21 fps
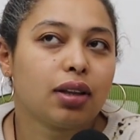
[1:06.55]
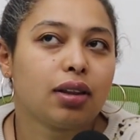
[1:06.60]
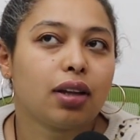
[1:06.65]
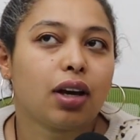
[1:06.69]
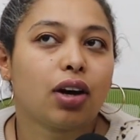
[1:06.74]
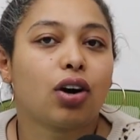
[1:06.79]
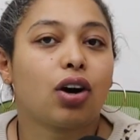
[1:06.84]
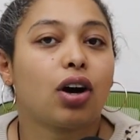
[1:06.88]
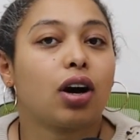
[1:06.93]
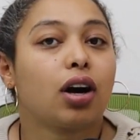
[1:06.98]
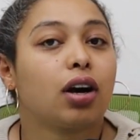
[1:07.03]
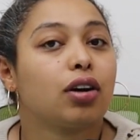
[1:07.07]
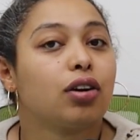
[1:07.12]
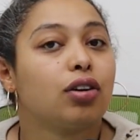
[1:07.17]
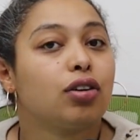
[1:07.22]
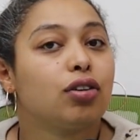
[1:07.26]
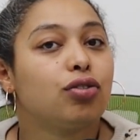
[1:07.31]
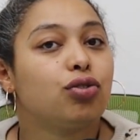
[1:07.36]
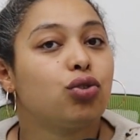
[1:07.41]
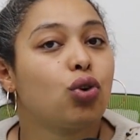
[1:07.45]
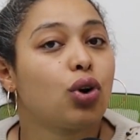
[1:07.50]
There are
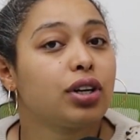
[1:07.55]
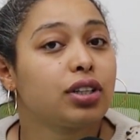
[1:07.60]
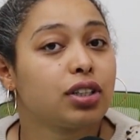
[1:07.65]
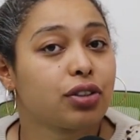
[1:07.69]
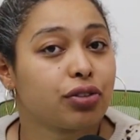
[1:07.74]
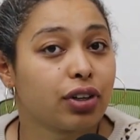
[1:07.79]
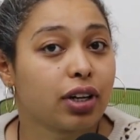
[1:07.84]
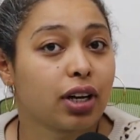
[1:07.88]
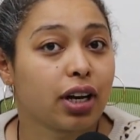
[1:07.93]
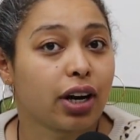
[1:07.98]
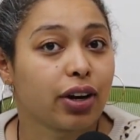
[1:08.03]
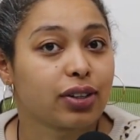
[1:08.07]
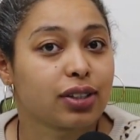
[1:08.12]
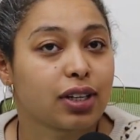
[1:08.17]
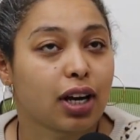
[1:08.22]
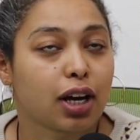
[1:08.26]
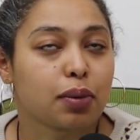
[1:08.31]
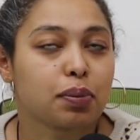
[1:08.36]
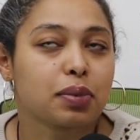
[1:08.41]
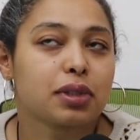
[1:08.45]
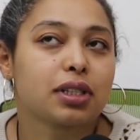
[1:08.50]
4 different hair
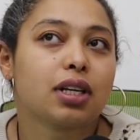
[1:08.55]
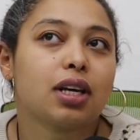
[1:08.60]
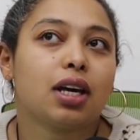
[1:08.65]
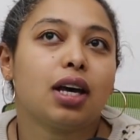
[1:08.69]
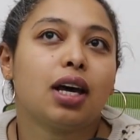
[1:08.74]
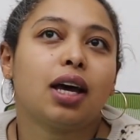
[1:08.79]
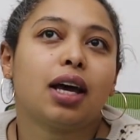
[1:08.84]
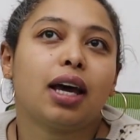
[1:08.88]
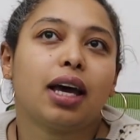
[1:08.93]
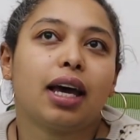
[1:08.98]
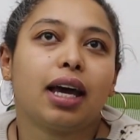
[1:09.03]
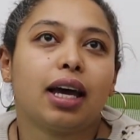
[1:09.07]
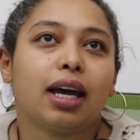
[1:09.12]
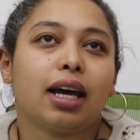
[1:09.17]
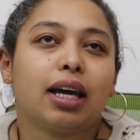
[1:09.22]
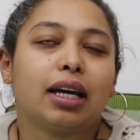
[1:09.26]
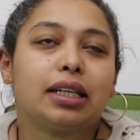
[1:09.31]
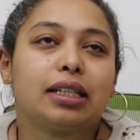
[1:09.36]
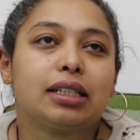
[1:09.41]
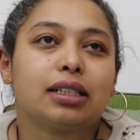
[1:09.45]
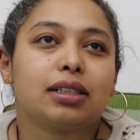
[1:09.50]
types,
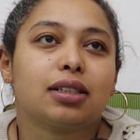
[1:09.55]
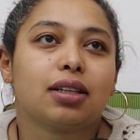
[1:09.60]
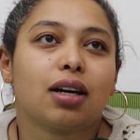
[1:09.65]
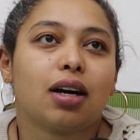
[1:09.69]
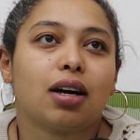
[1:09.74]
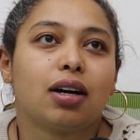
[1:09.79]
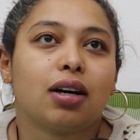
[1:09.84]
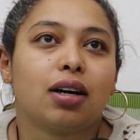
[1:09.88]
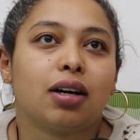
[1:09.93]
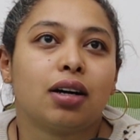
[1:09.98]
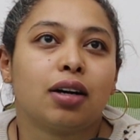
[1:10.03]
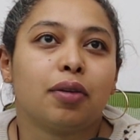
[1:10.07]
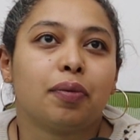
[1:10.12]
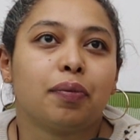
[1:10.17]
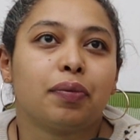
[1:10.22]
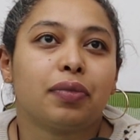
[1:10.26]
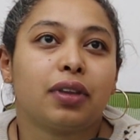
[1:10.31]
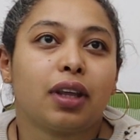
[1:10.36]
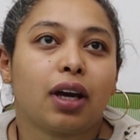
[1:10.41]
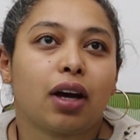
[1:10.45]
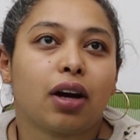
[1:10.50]
and
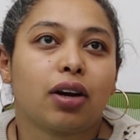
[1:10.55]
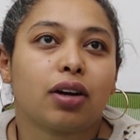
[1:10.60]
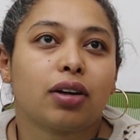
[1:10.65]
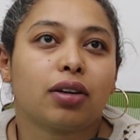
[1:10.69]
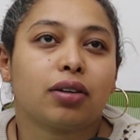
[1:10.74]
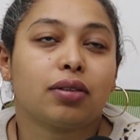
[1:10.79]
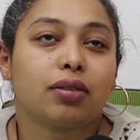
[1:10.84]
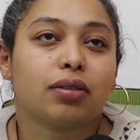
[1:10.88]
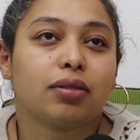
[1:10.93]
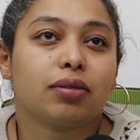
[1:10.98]
they're